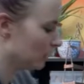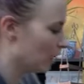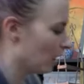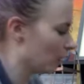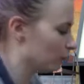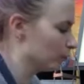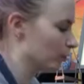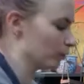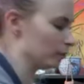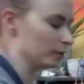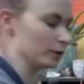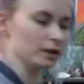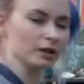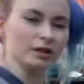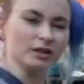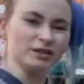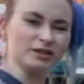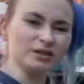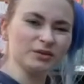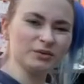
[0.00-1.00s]
I'm probably
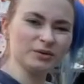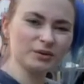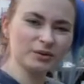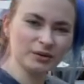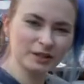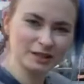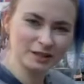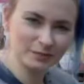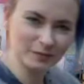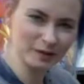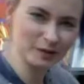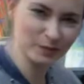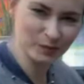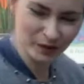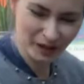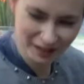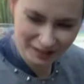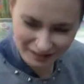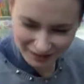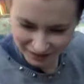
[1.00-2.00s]
going to do the Christmas
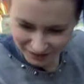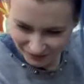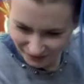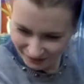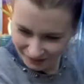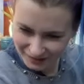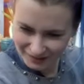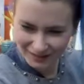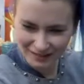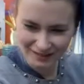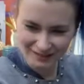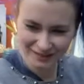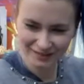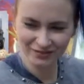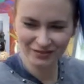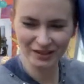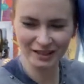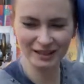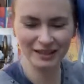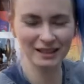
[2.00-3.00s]
branded ones
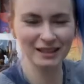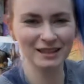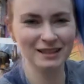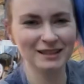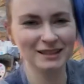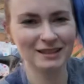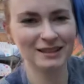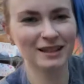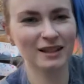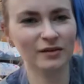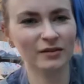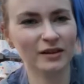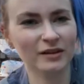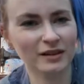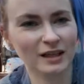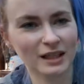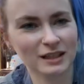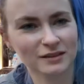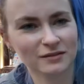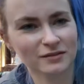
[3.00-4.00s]
because they won't
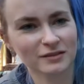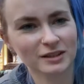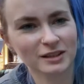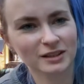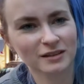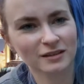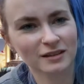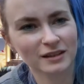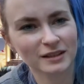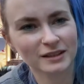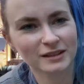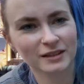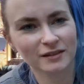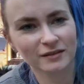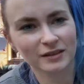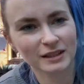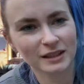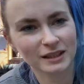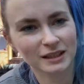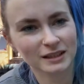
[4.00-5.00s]
last for much longer. So I've
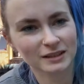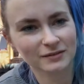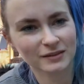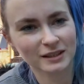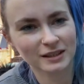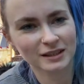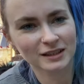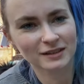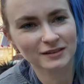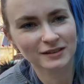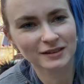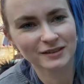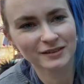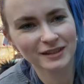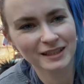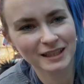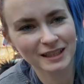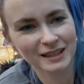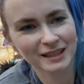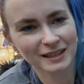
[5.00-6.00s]
got these ones, which are
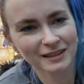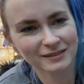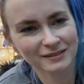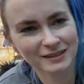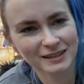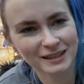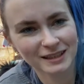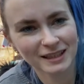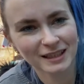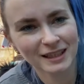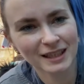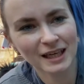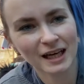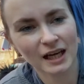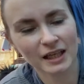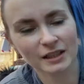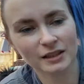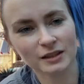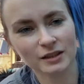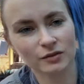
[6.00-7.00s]
really cute. I
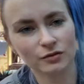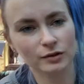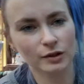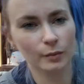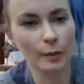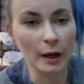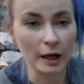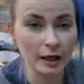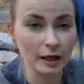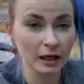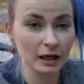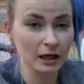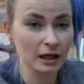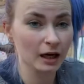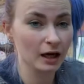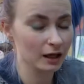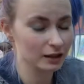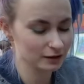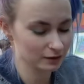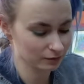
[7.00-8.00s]
use them for the backing
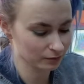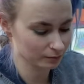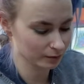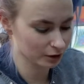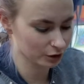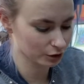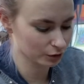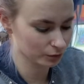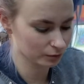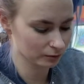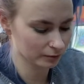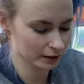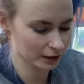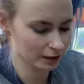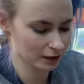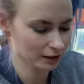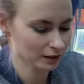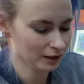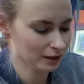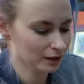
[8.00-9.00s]
cards for my
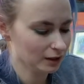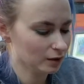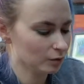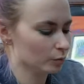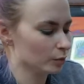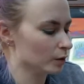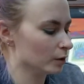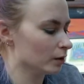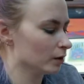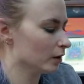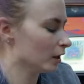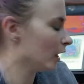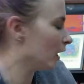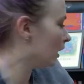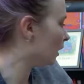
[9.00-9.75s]
jewellery. But